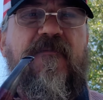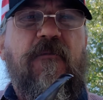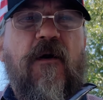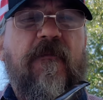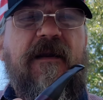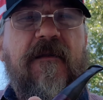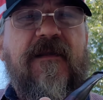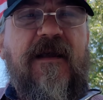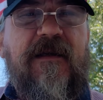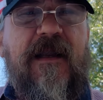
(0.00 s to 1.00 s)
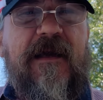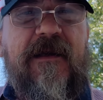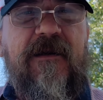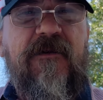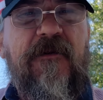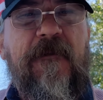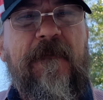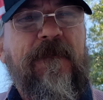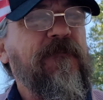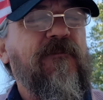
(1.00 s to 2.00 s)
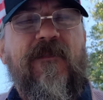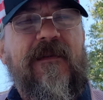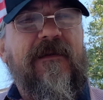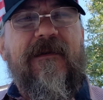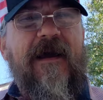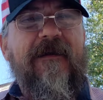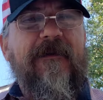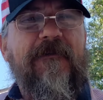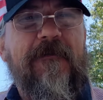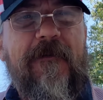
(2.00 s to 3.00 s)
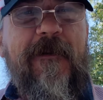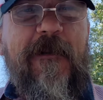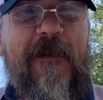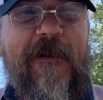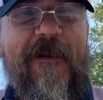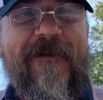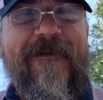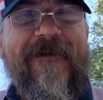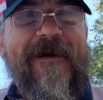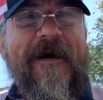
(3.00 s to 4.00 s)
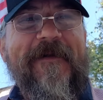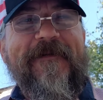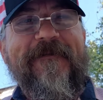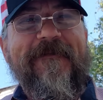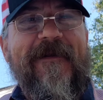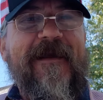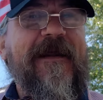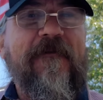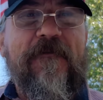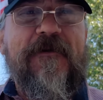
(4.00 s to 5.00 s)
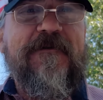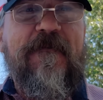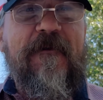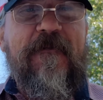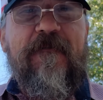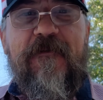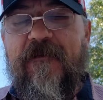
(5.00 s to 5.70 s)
you want me to think like you, I don't. I don't. And I don't expect people to